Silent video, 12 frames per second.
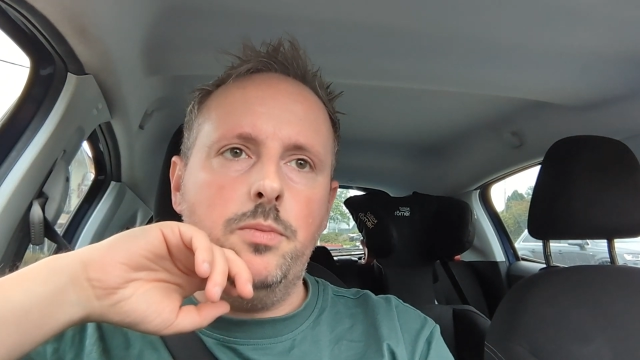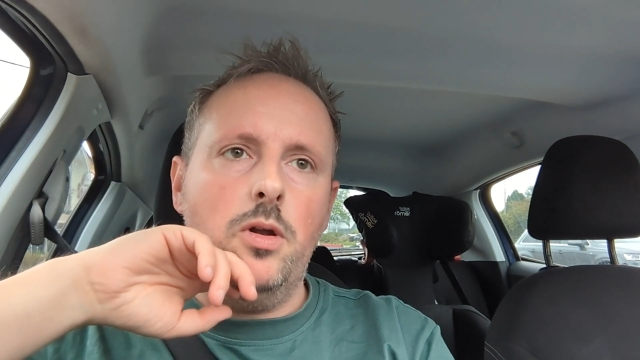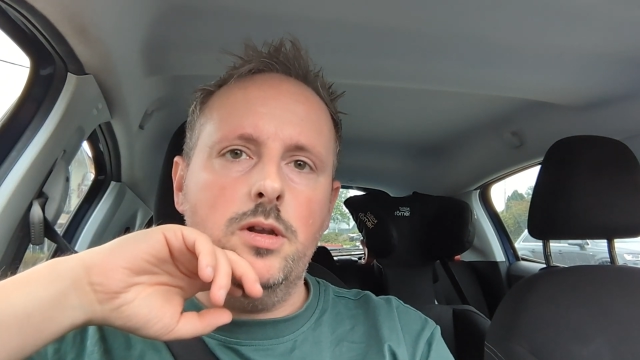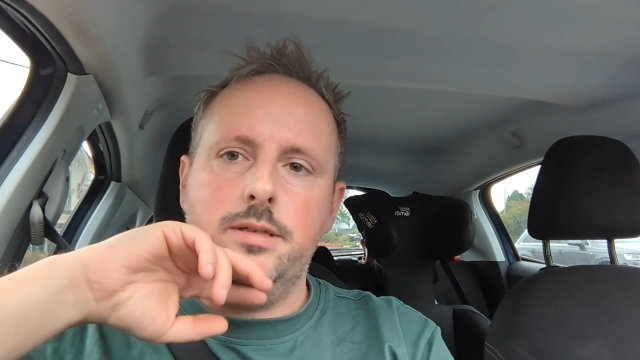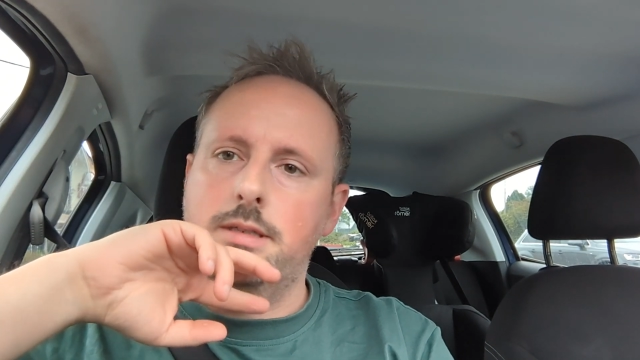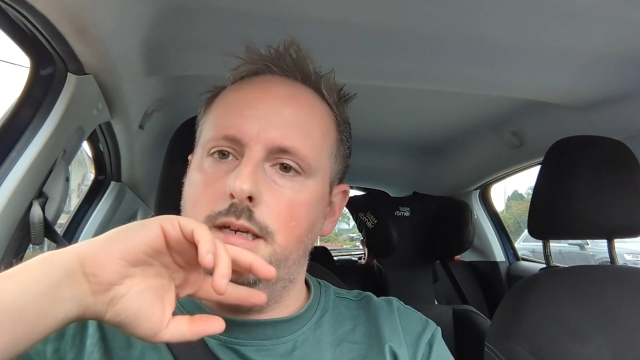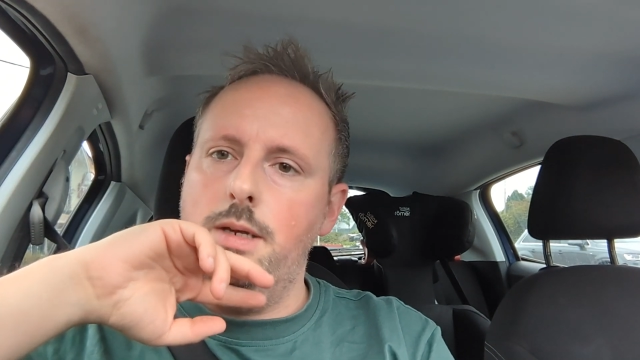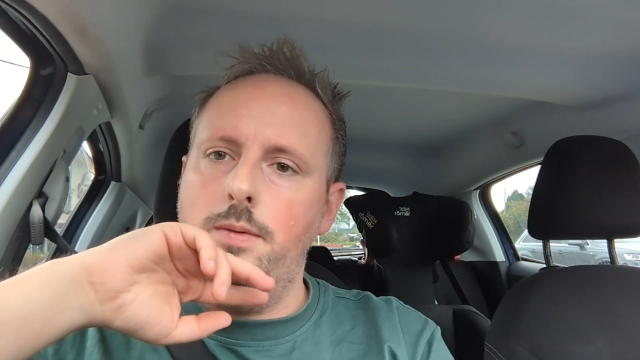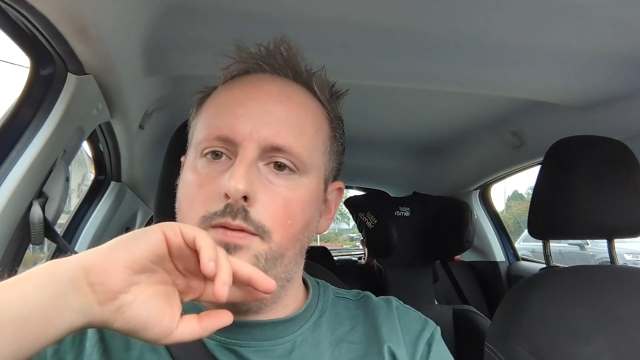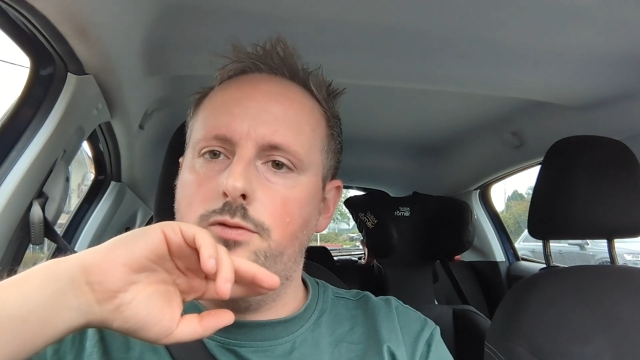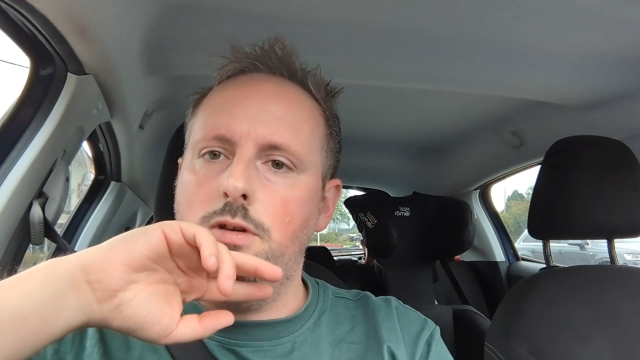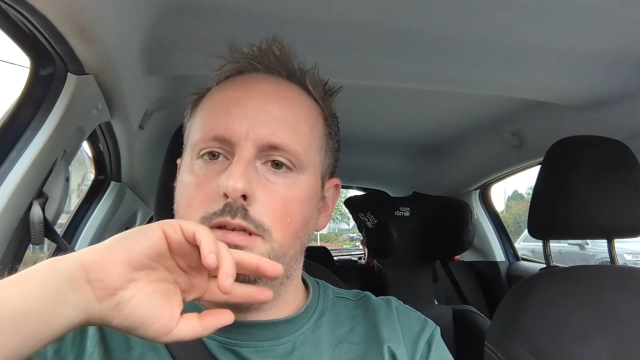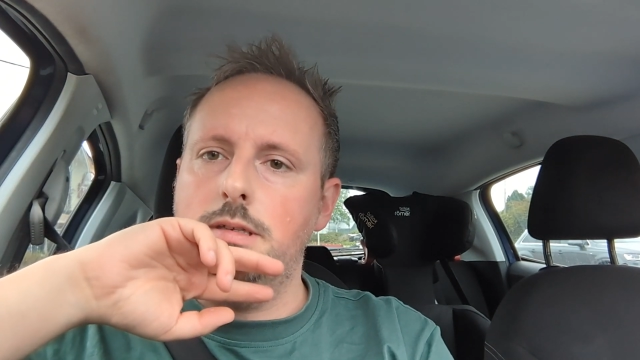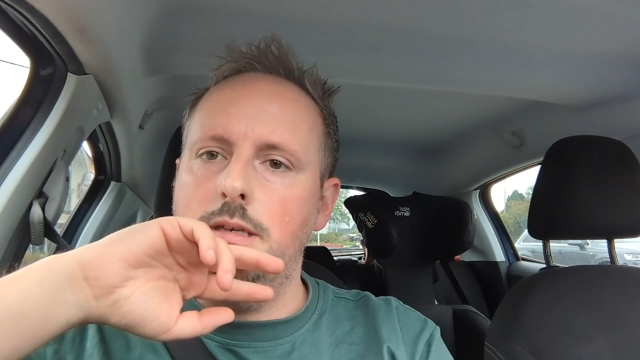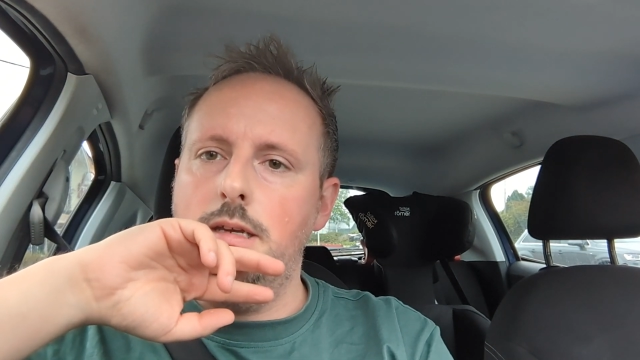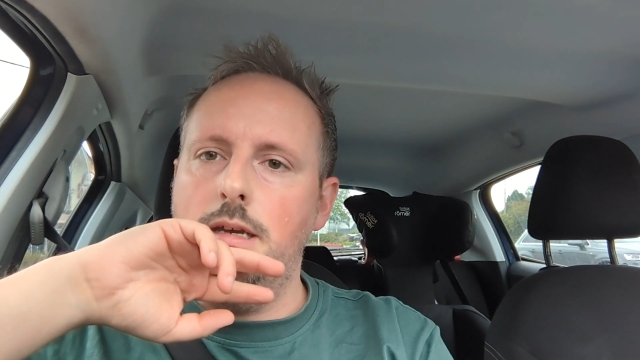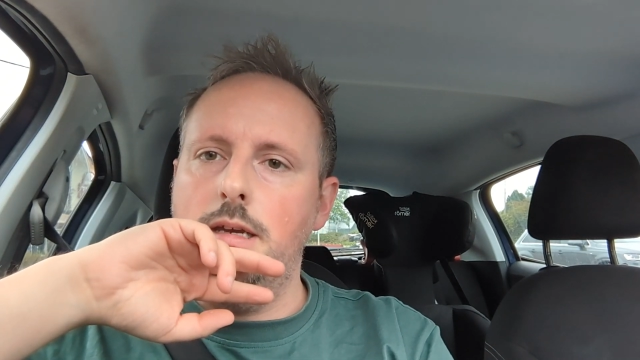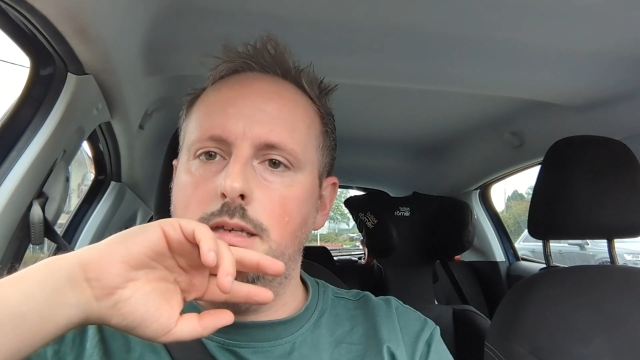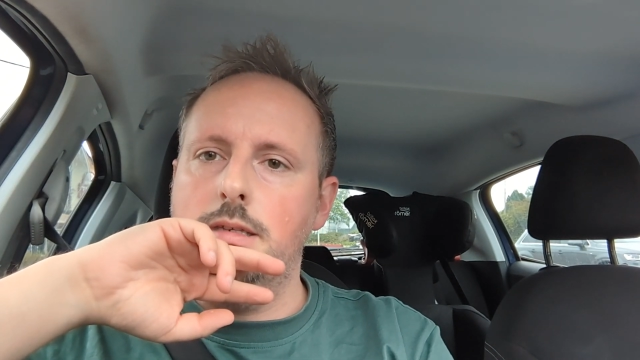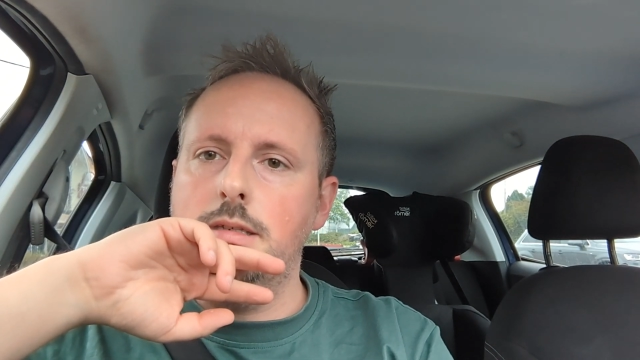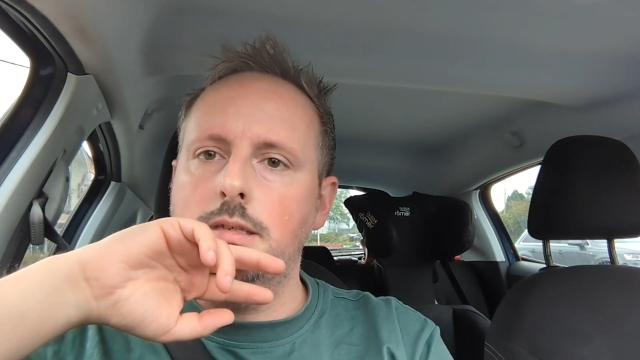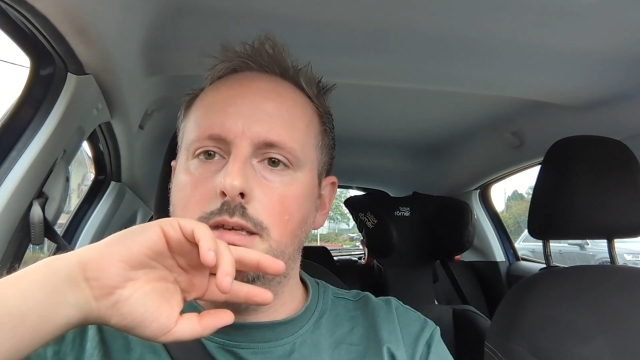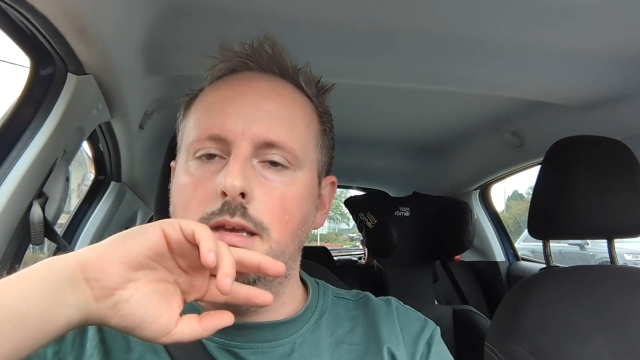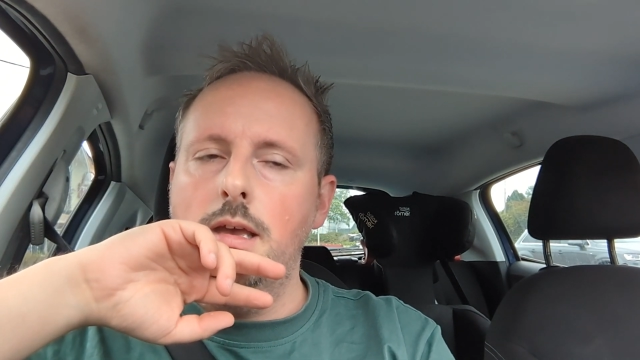policy with Just Eat
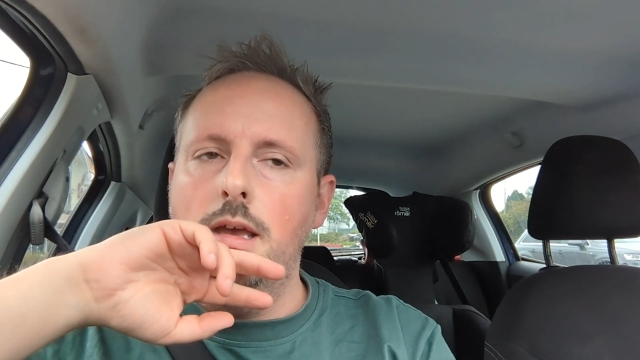is